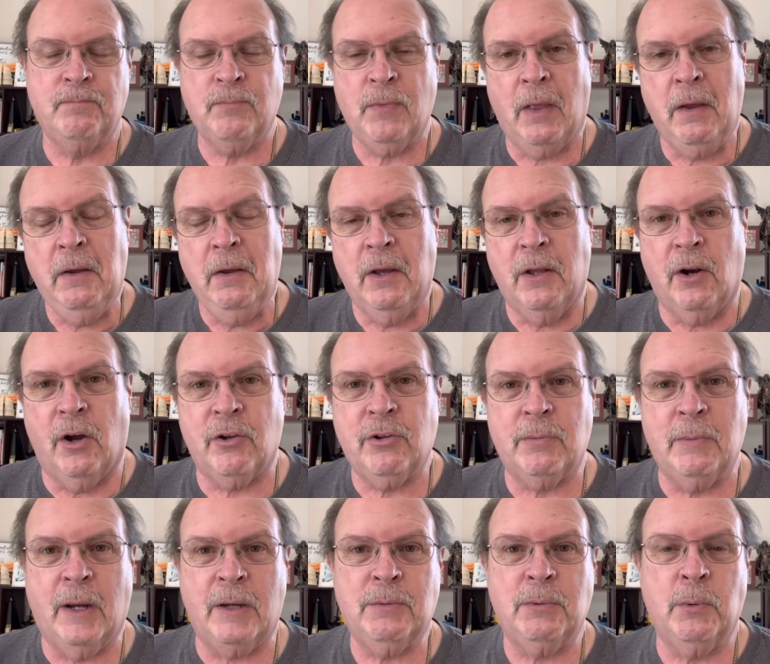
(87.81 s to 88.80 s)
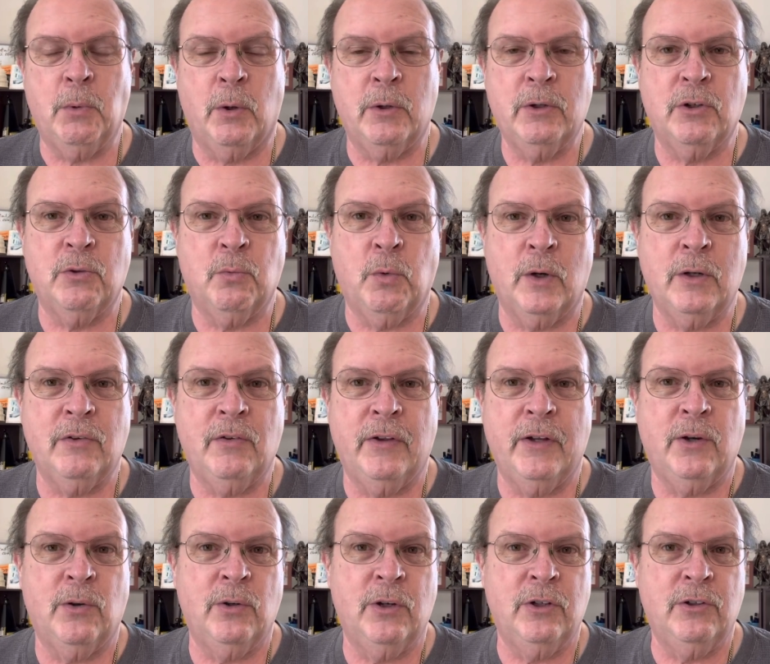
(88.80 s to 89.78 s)
It also makes me wonder what are they
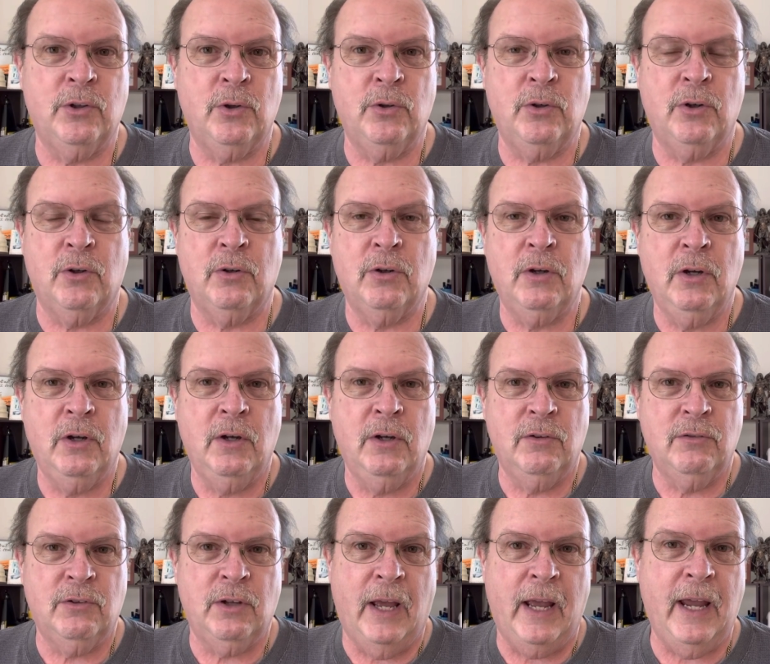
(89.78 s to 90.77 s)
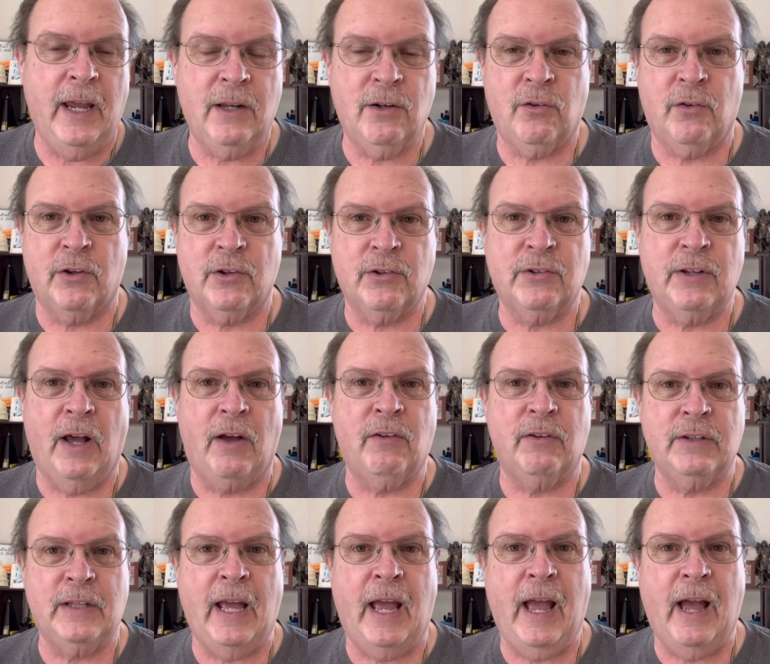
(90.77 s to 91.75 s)
going to do to to handle this now
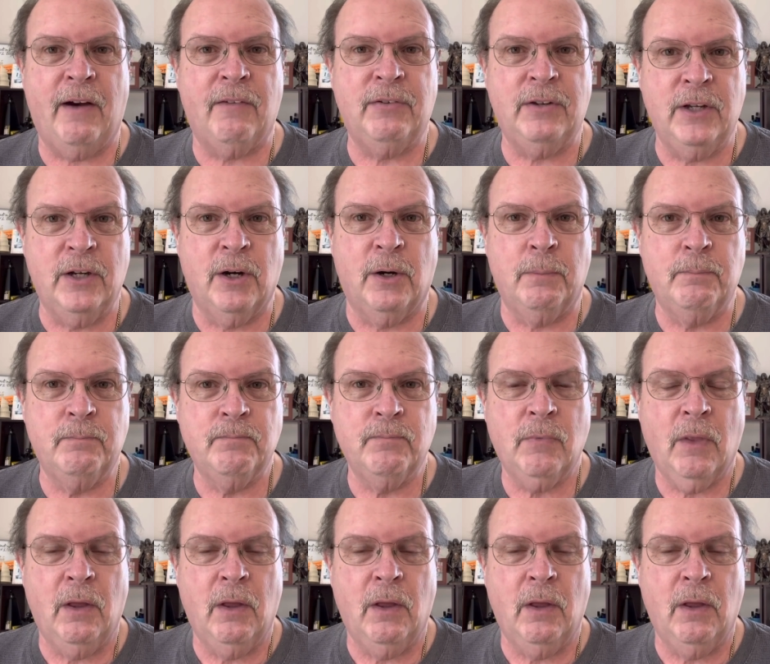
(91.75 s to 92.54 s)
that they have him.